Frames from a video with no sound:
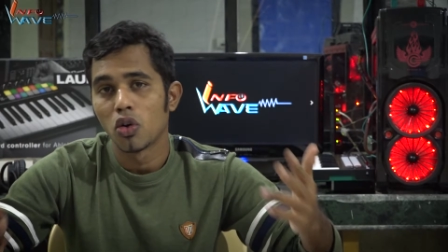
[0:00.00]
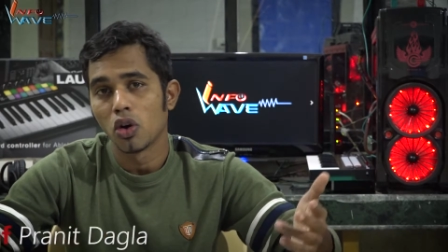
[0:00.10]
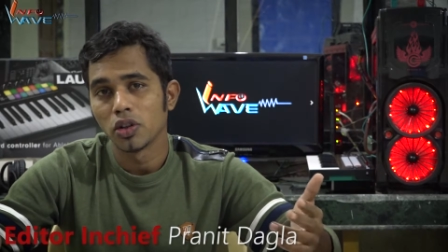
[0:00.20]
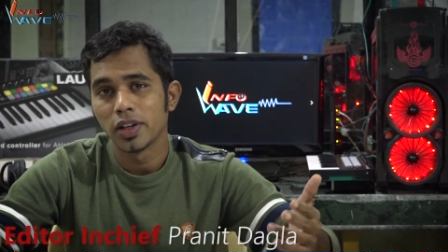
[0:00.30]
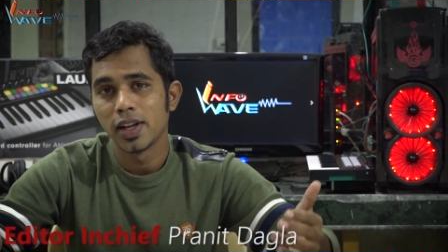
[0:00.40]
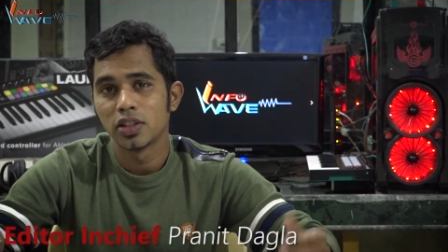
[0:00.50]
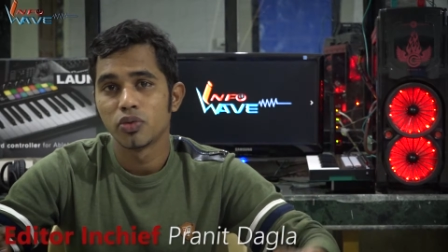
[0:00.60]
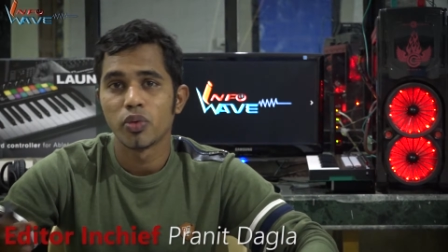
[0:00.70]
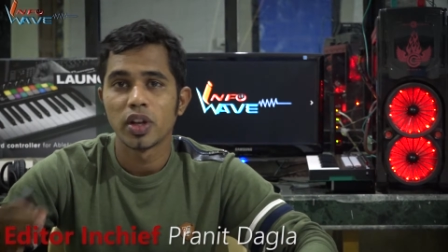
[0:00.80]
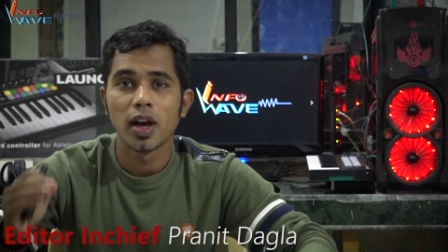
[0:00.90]
Gone the days
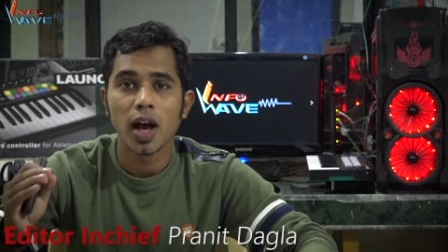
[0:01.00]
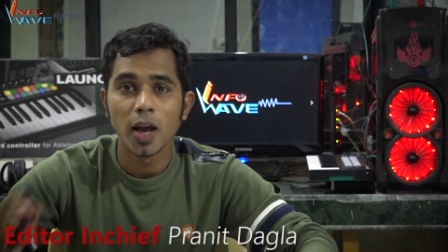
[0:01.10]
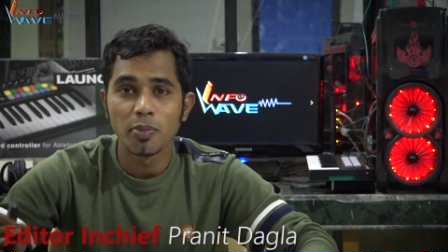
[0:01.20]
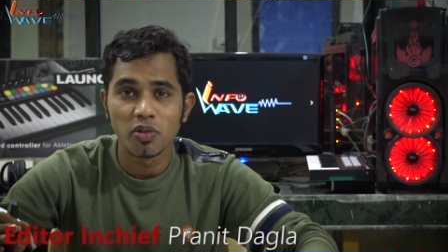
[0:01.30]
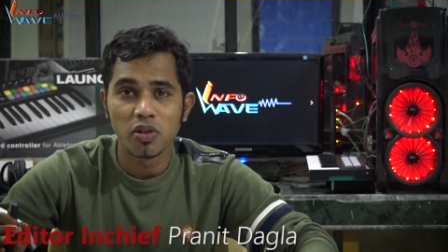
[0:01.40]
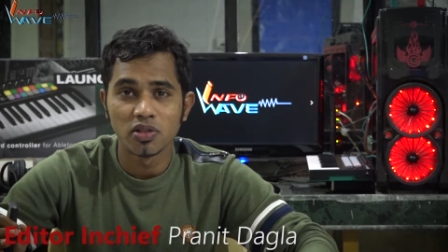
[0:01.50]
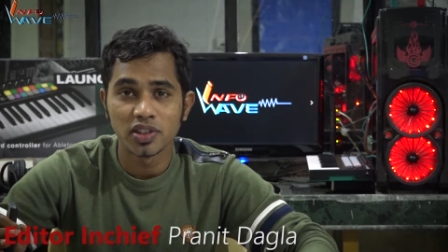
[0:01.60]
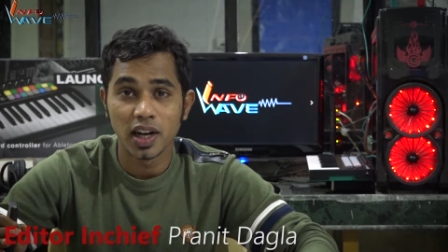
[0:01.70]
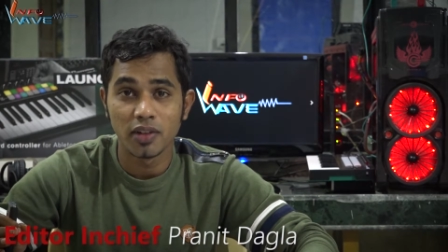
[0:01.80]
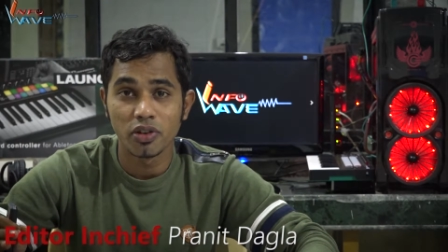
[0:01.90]
when high performance
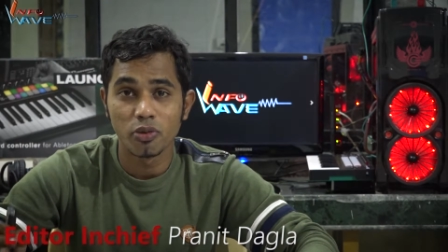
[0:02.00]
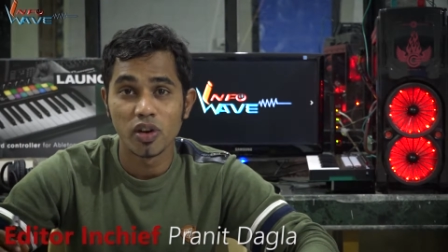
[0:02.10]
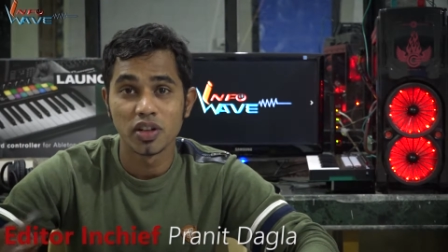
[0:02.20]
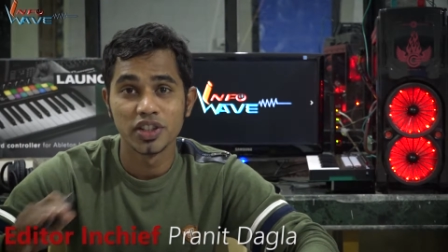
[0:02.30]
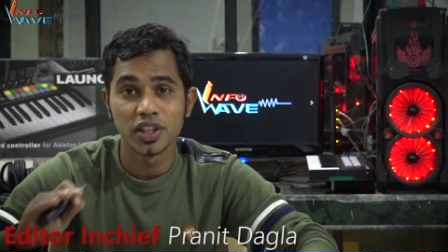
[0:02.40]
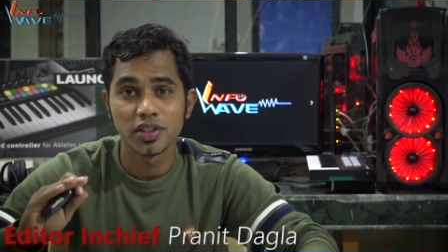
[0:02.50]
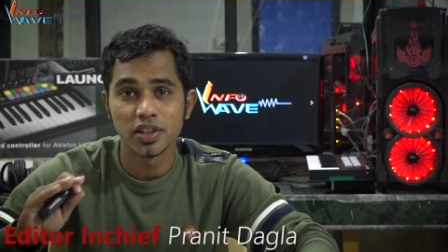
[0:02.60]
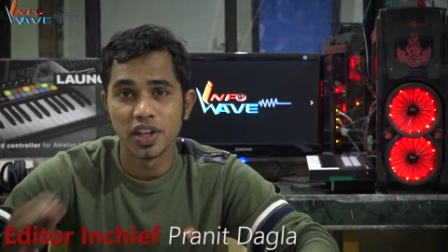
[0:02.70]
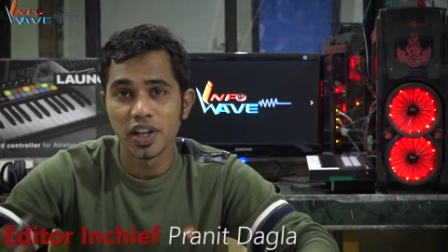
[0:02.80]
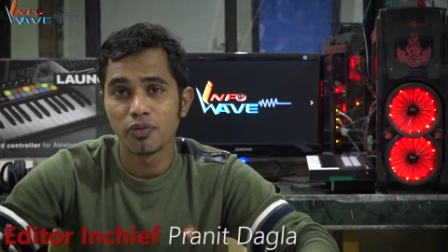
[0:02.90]
graphics were just a
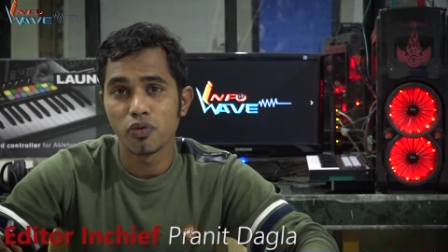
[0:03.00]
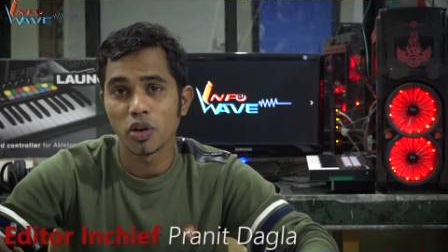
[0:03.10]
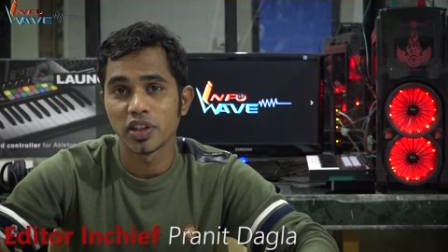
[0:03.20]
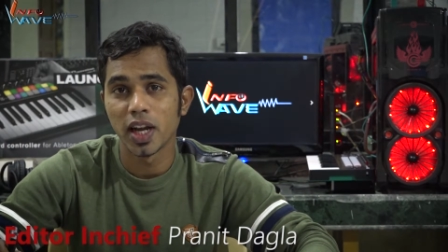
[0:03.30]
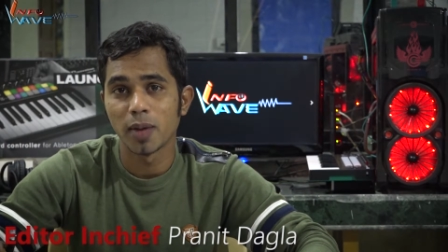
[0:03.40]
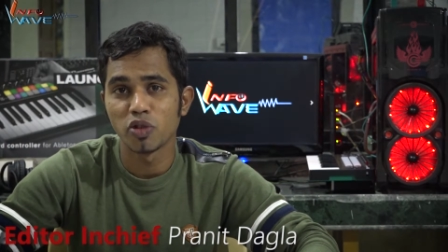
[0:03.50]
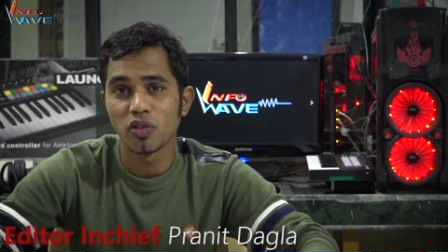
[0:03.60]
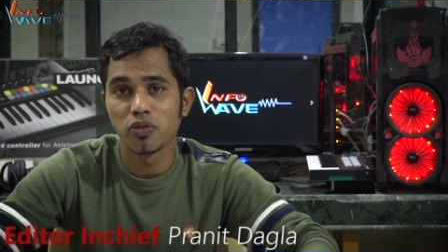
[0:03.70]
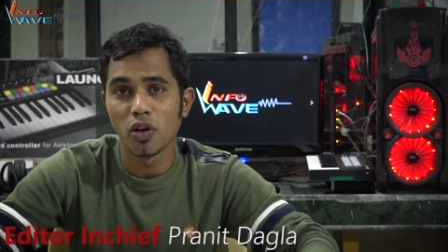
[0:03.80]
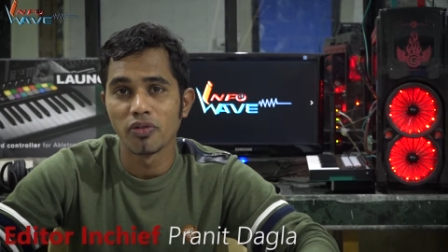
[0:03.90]
dream for the laptop
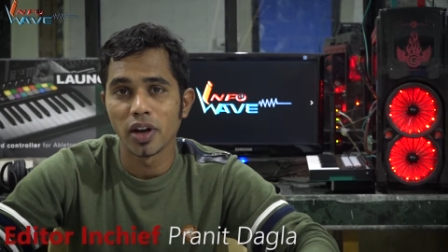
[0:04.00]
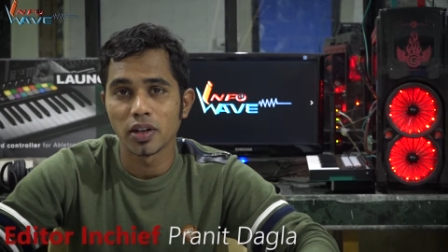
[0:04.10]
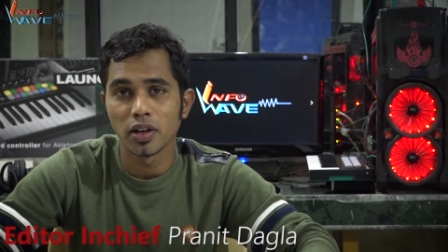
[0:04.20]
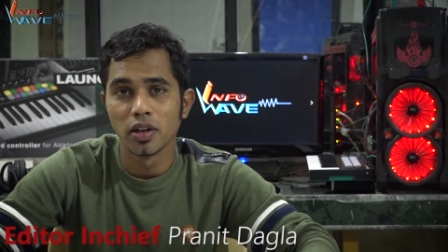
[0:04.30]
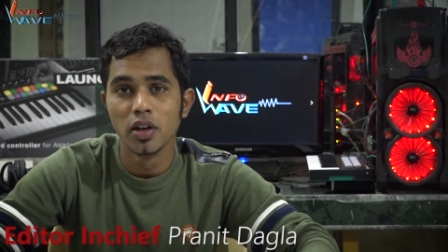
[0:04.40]
form factor.